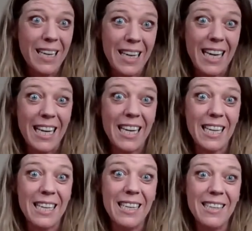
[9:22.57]

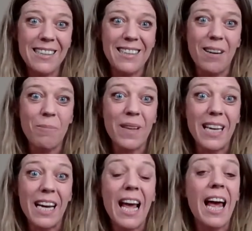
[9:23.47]
needed
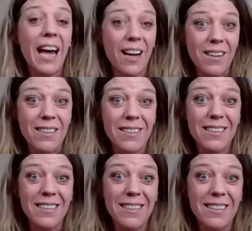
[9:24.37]
something
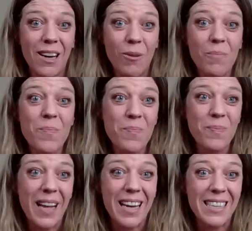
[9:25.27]
else. So
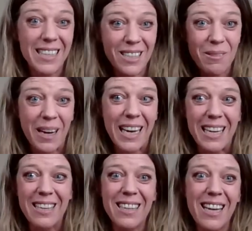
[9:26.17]
that is
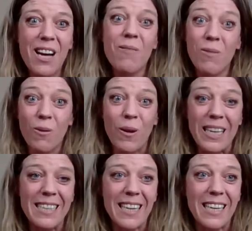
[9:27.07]
why
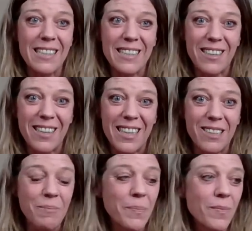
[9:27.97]
voice sign
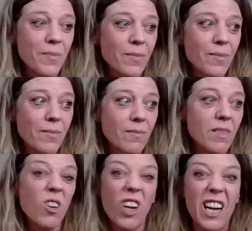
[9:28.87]
started,
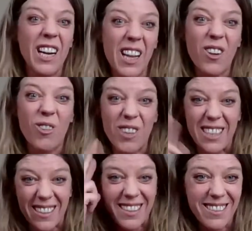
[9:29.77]
for another
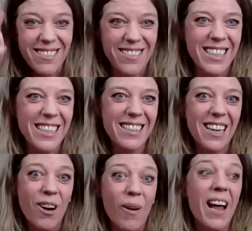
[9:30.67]
reason.
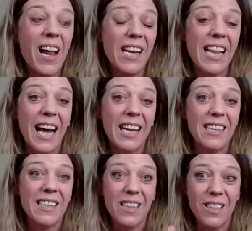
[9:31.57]
So, and that
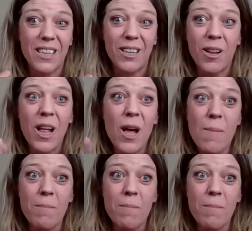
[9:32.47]
is a little